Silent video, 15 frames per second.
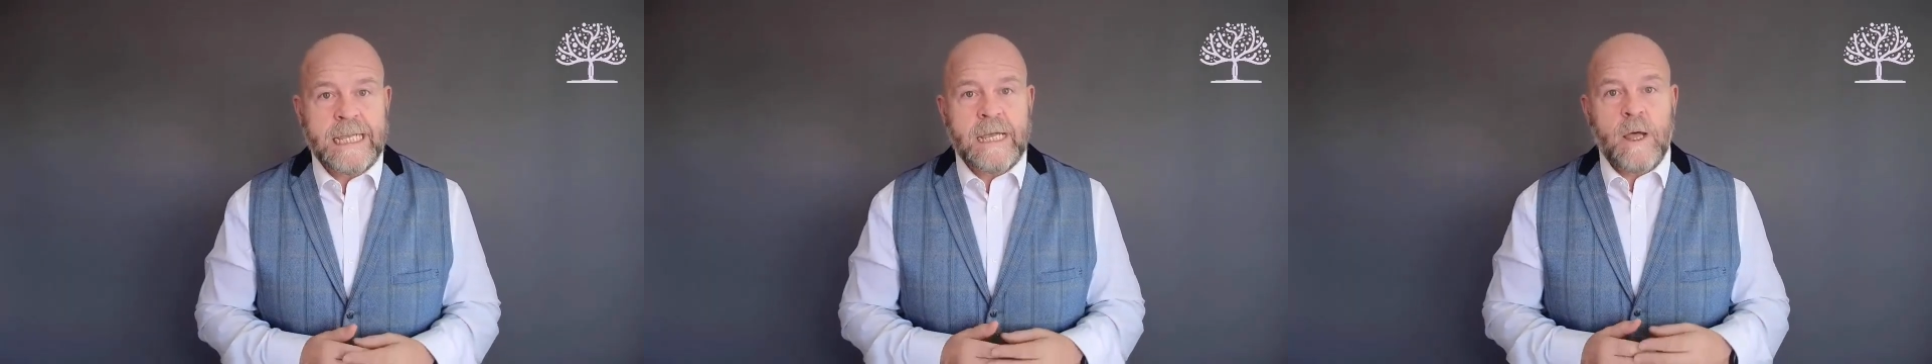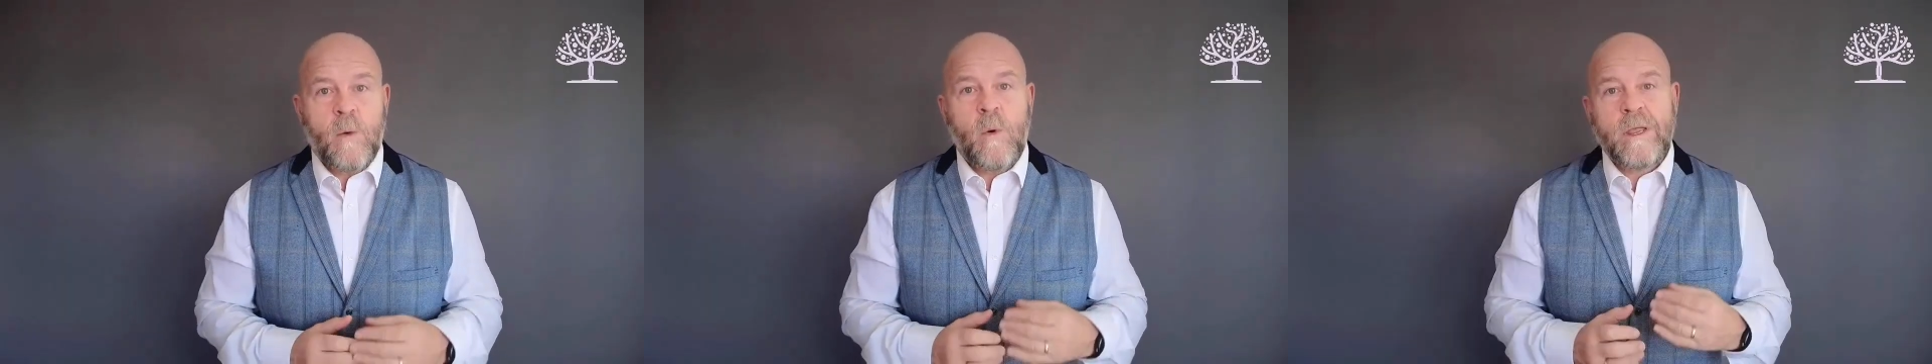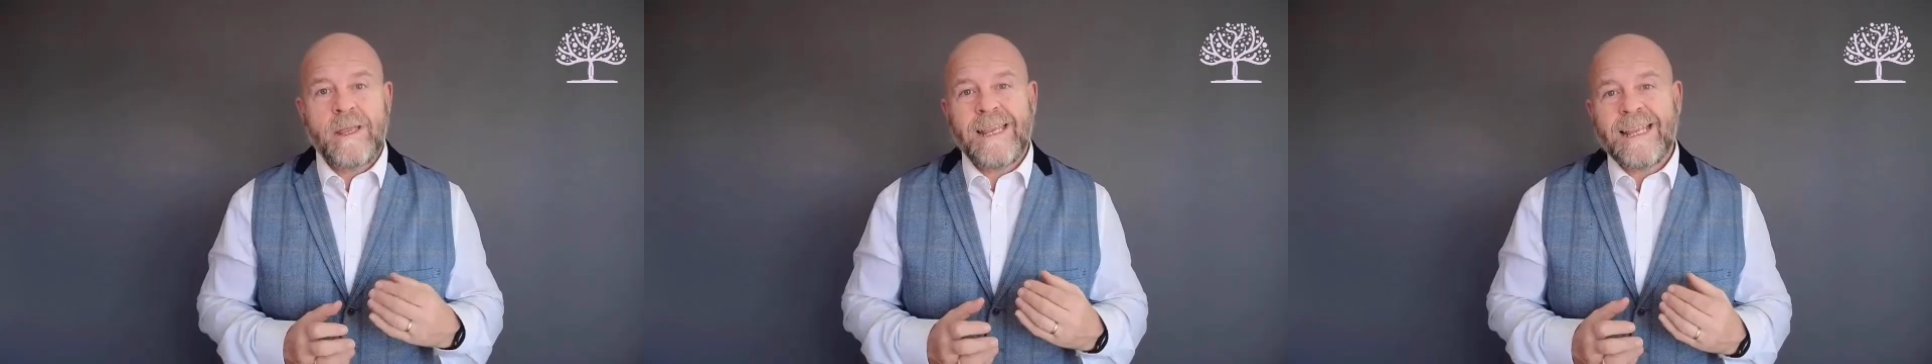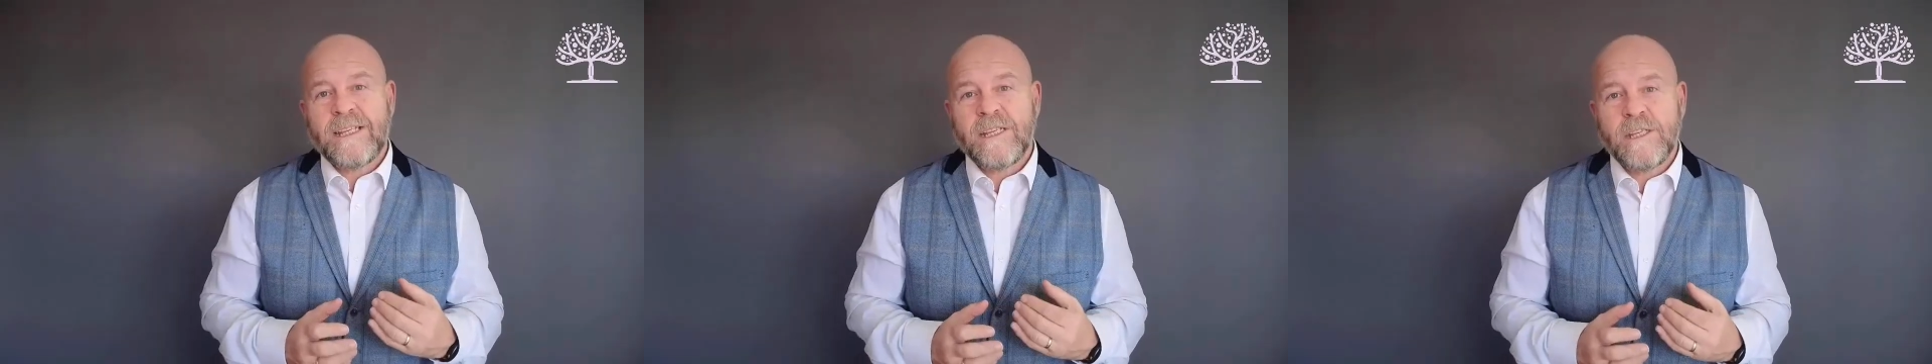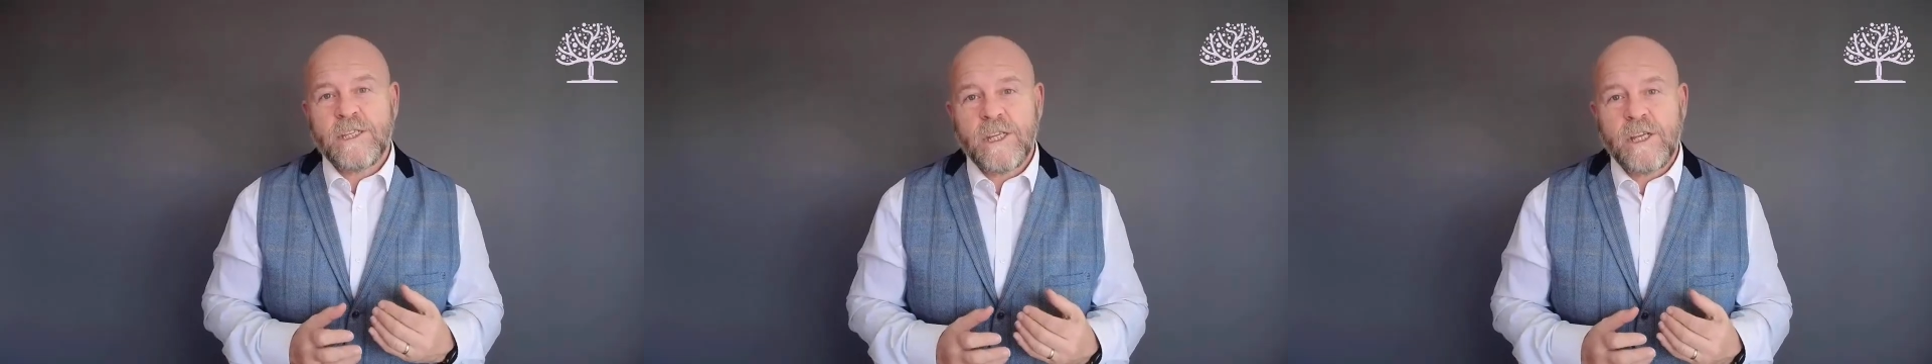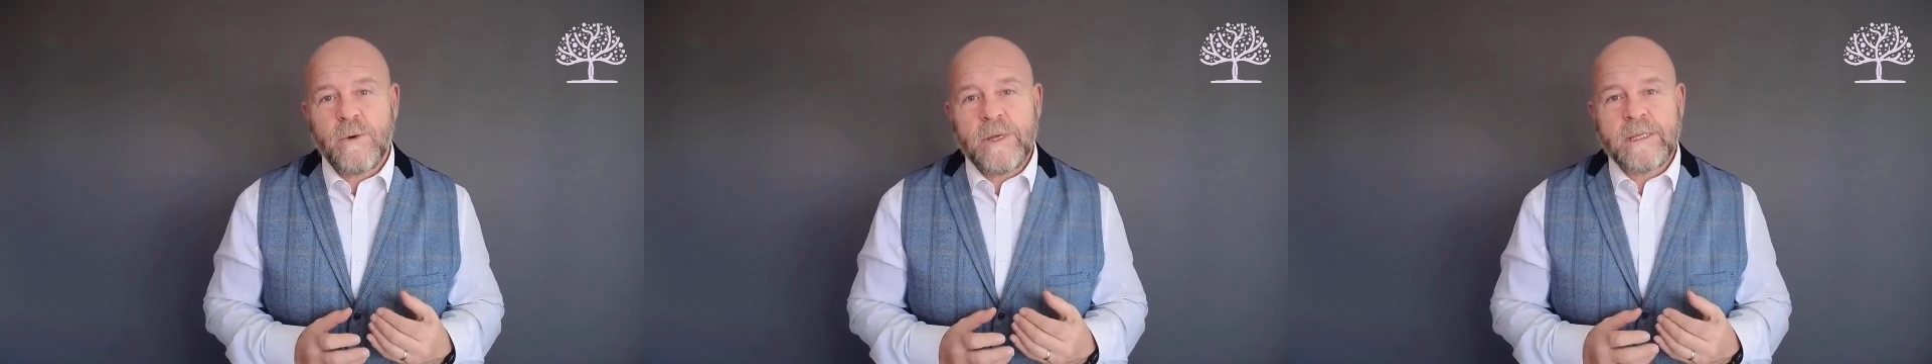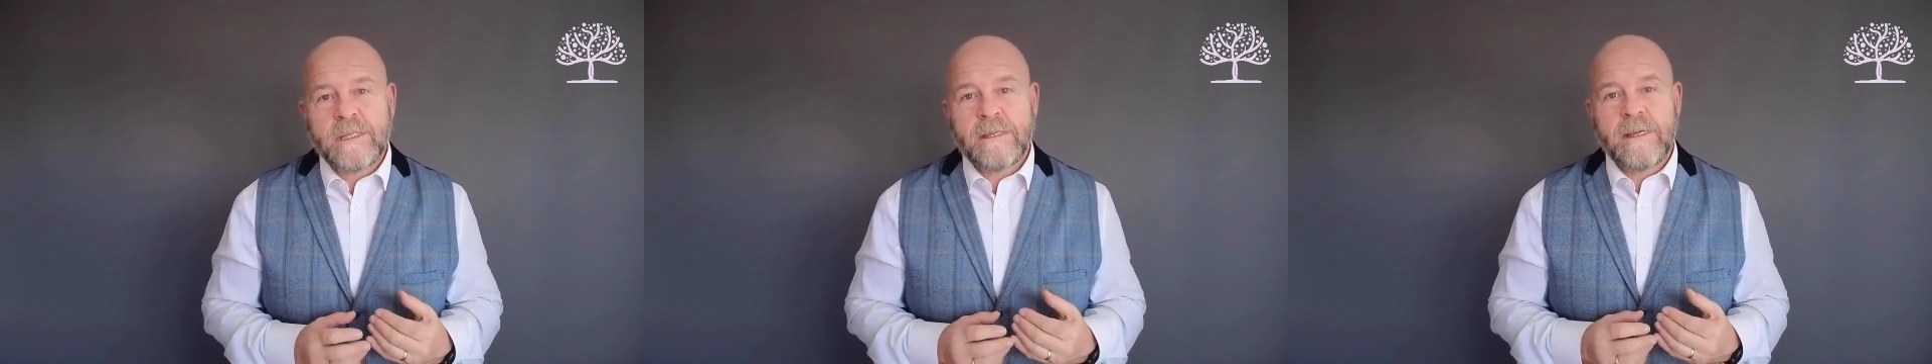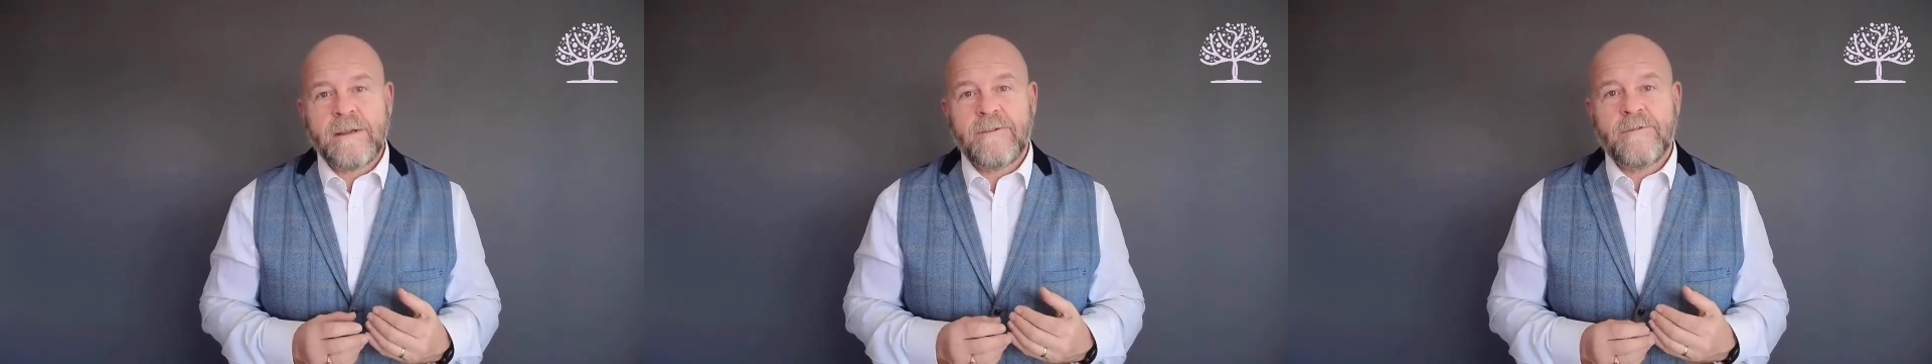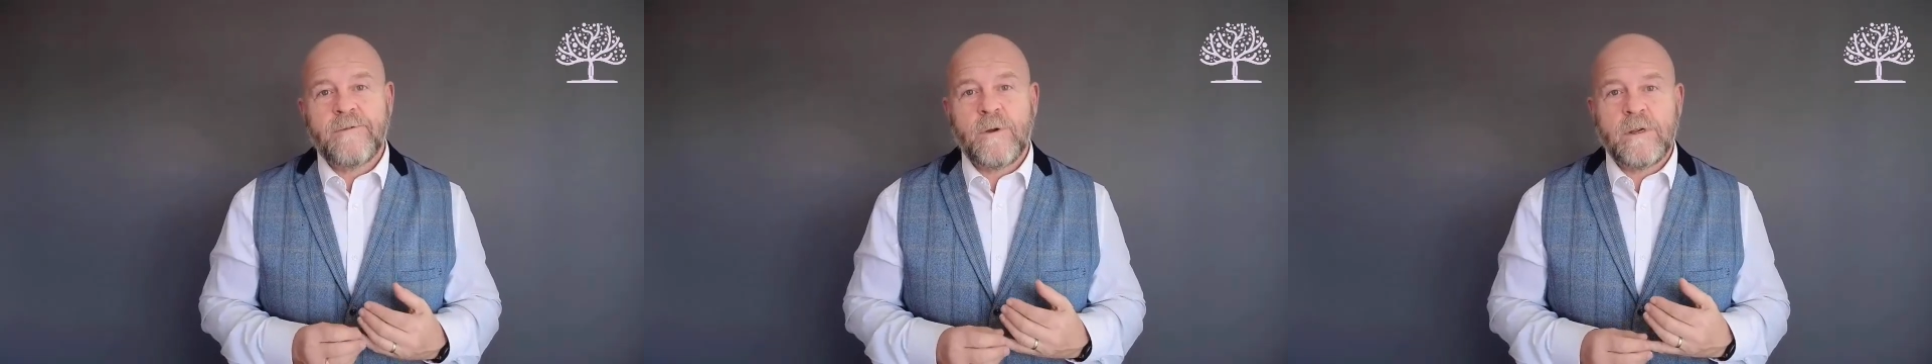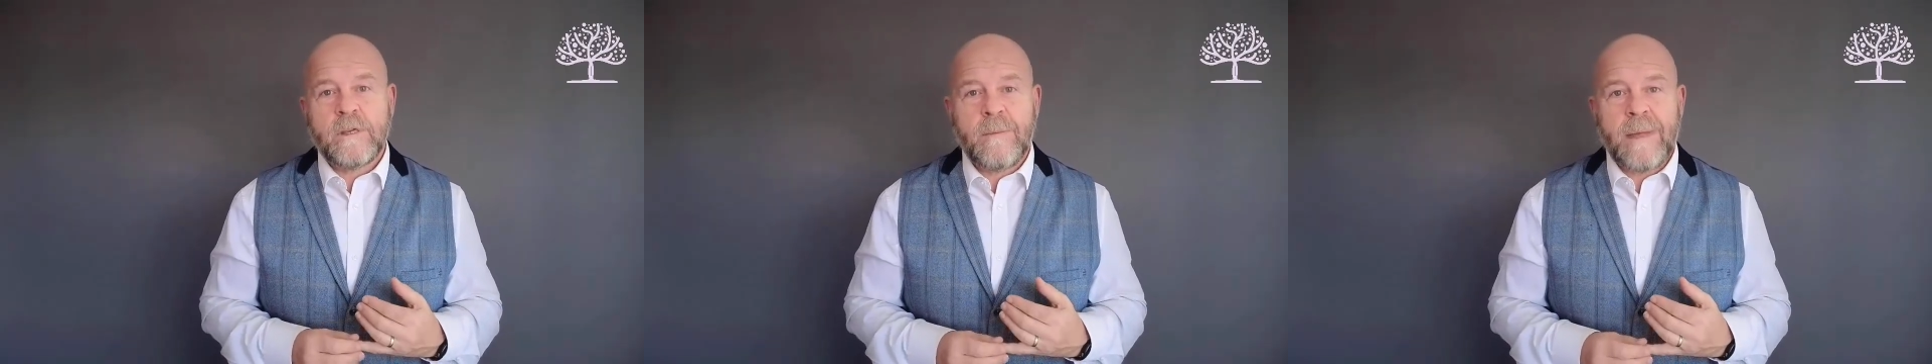And what you need to do is
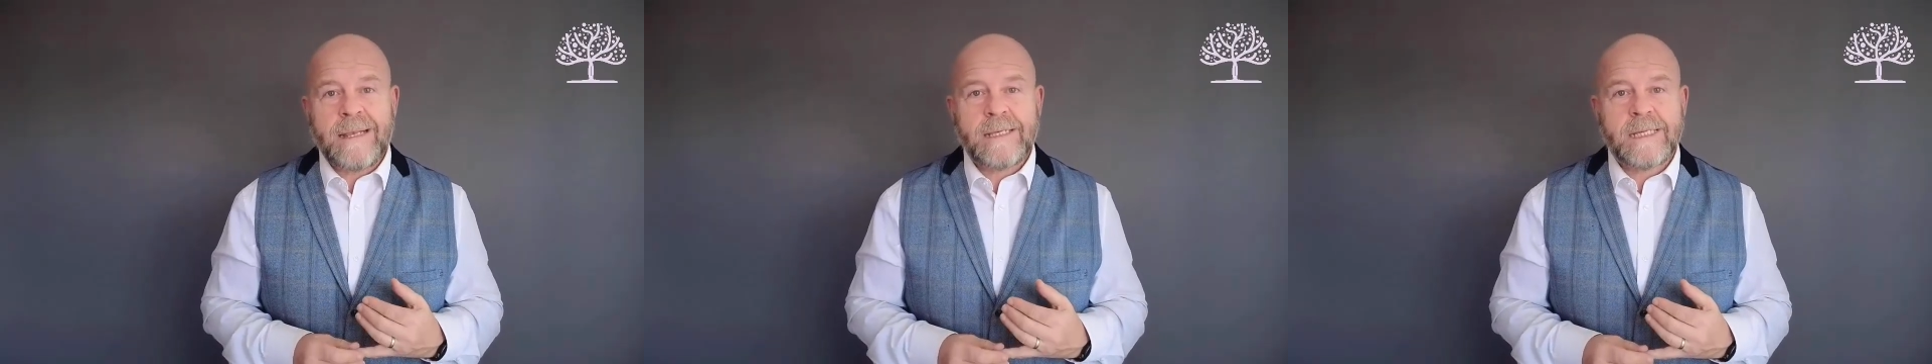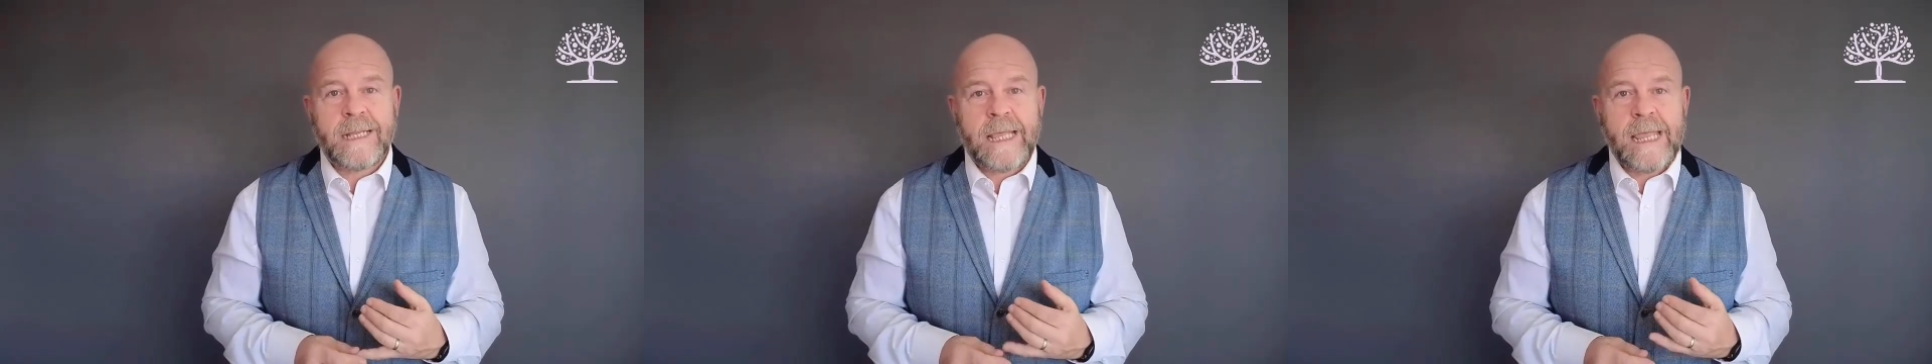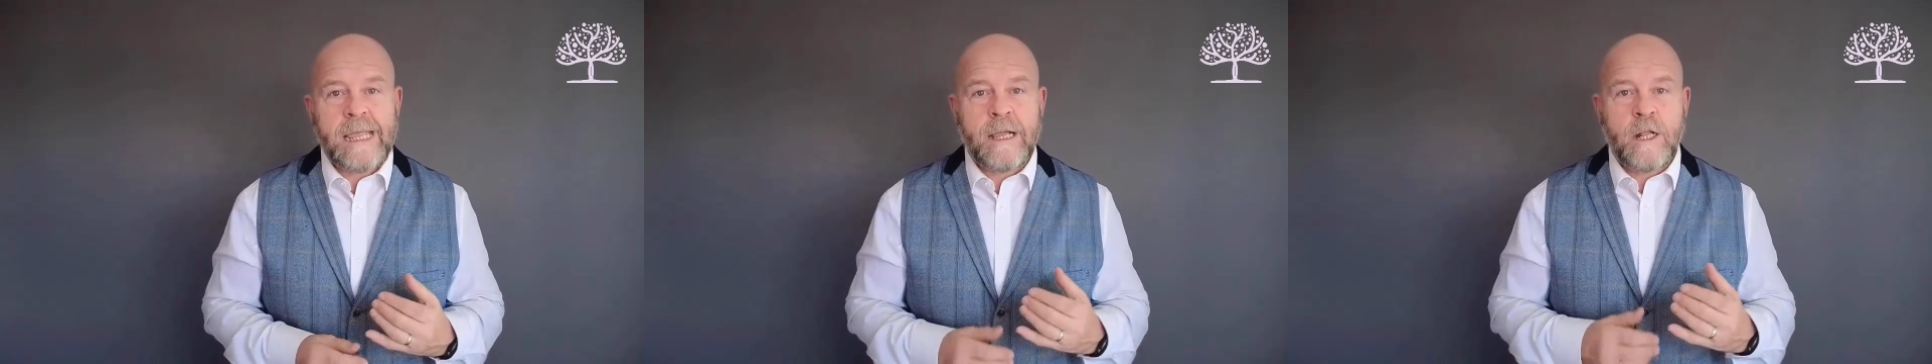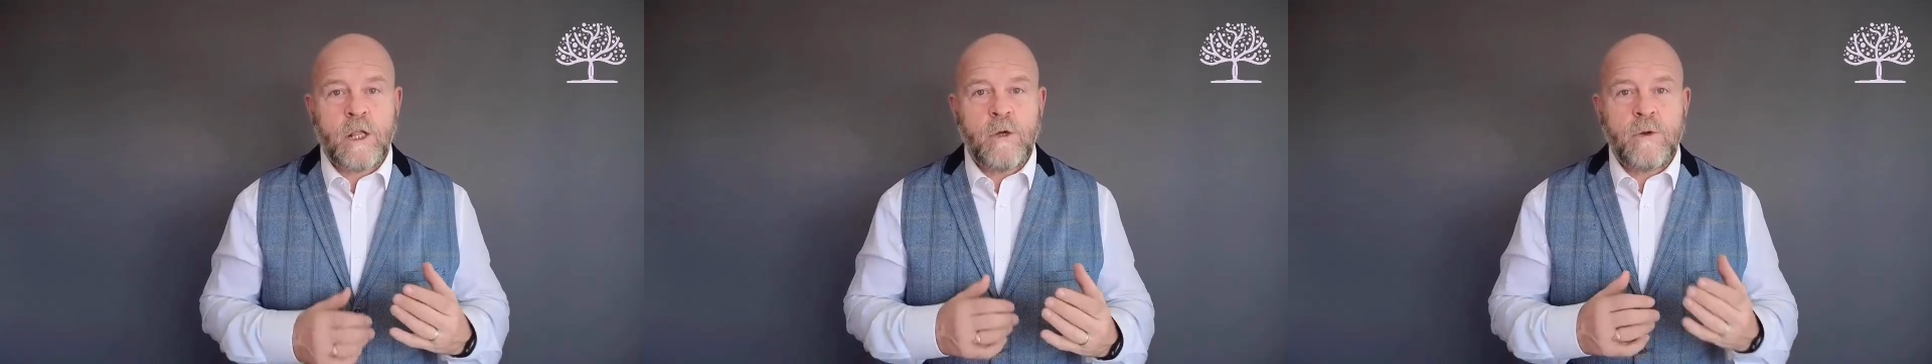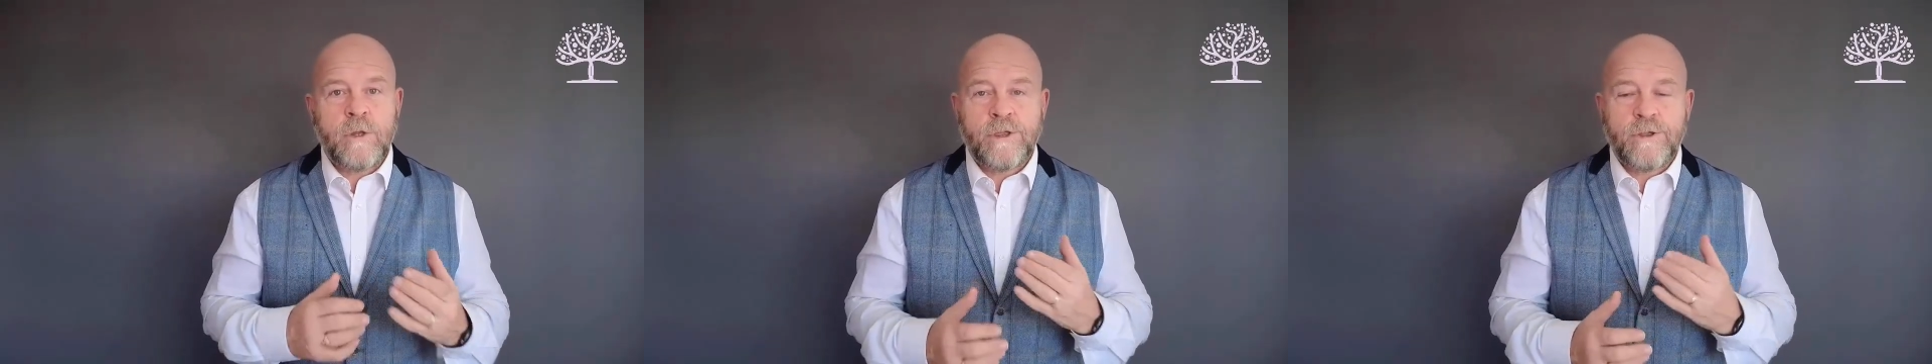fundamentally include